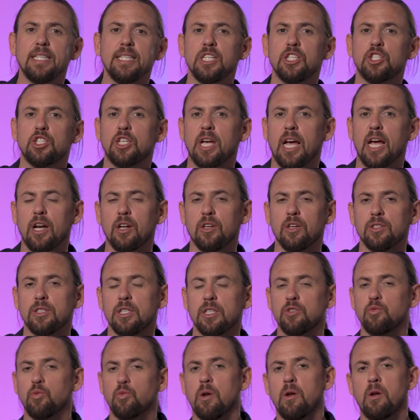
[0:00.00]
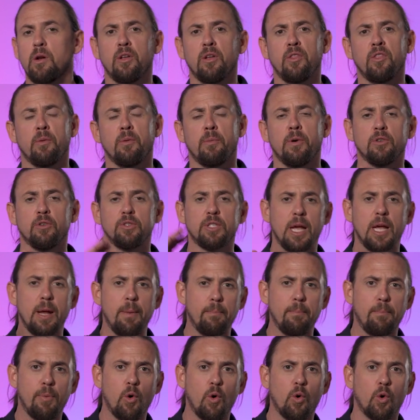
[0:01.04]
the channels is one of the most
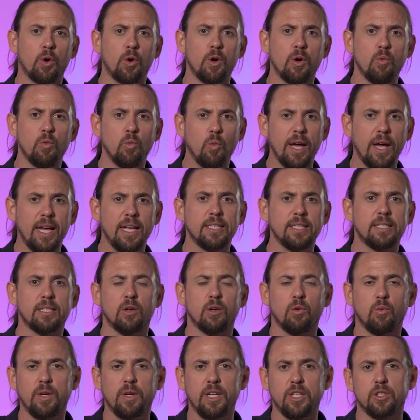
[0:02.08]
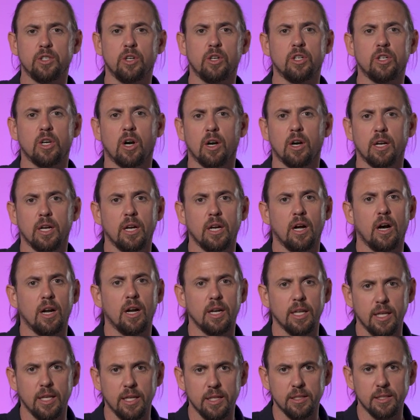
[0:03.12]
important ways to reach your target
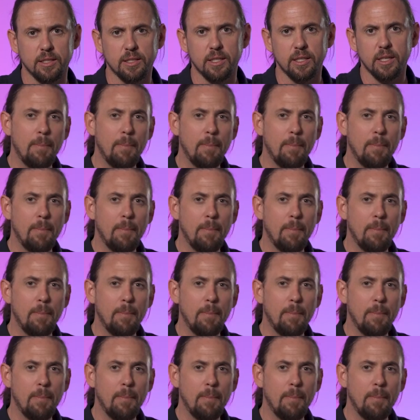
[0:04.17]
audience.